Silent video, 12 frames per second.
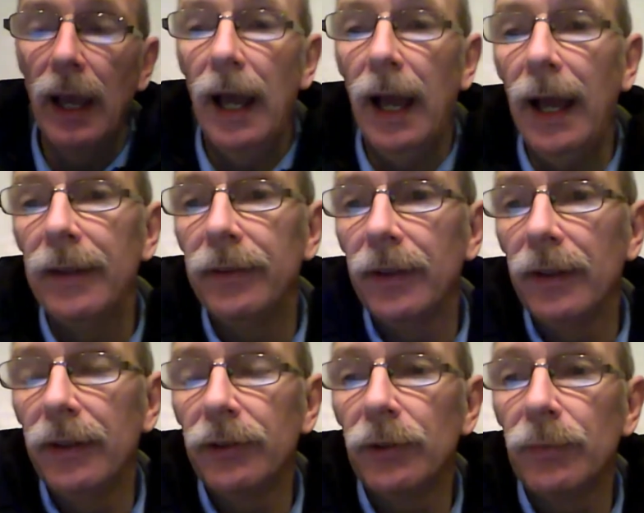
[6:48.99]
And
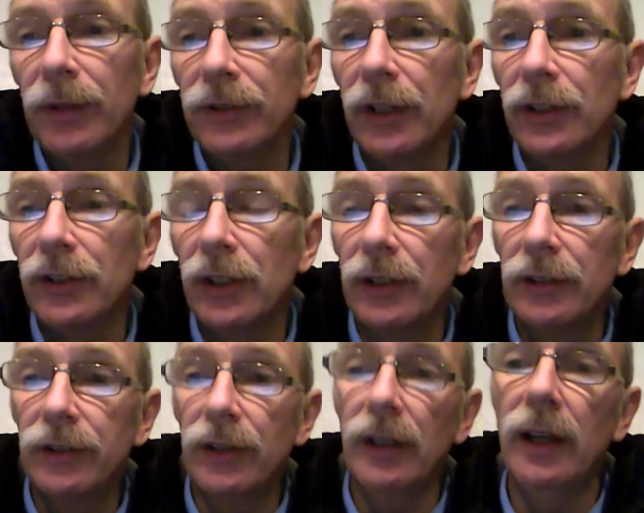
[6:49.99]
this is a presentation I
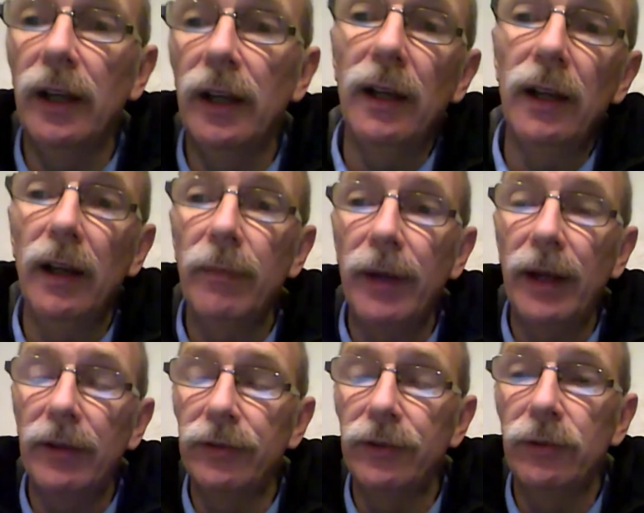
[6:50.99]
did
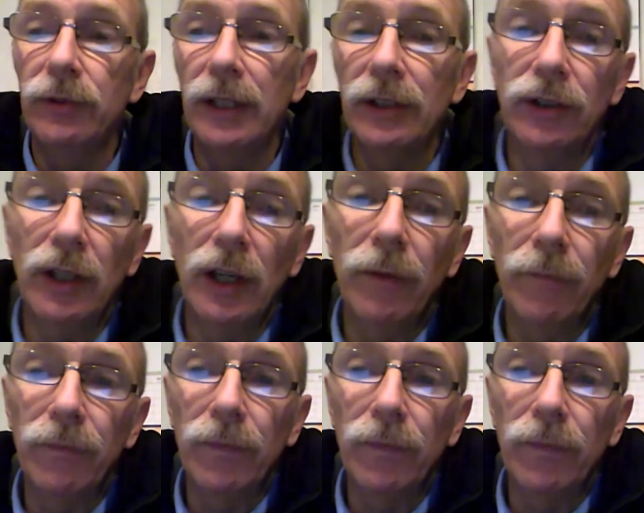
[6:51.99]
about 2 years ago,